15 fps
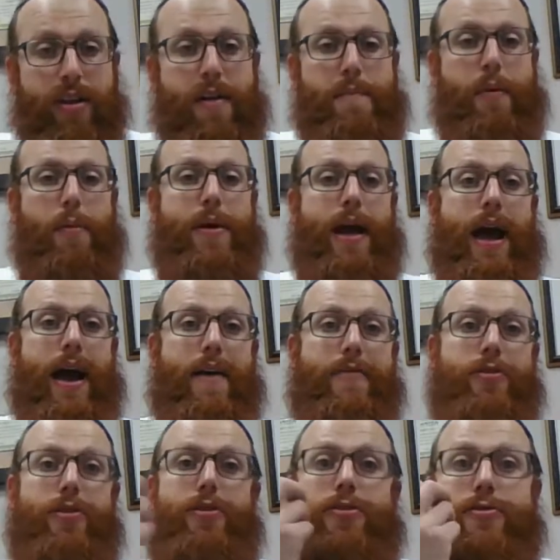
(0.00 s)
but we have
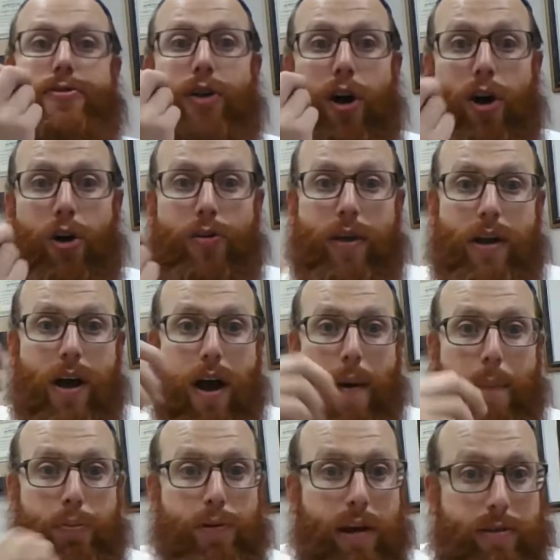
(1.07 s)
the soul that God
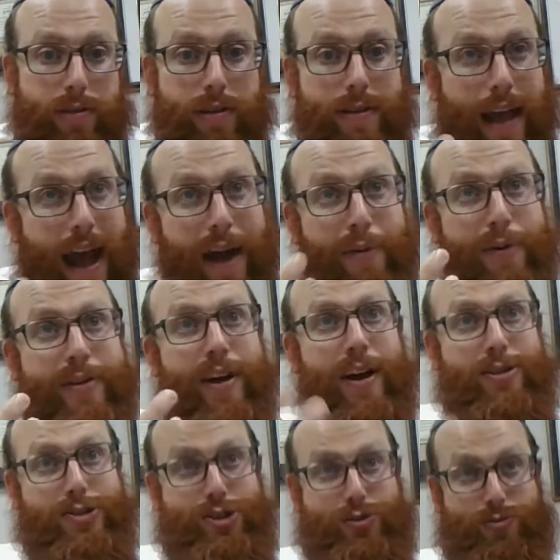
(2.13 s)
breathed into our
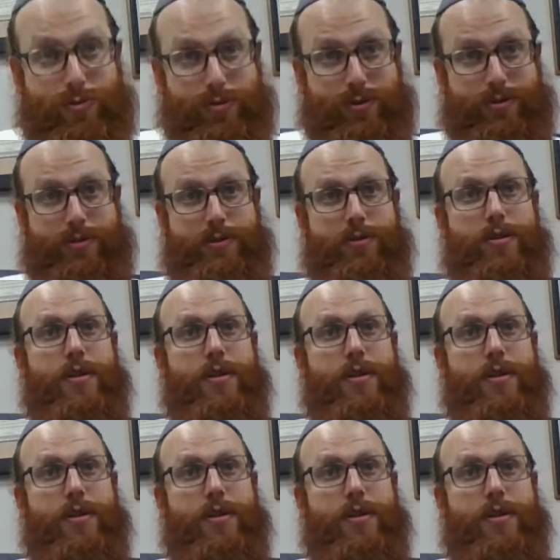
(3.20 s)
nostrils.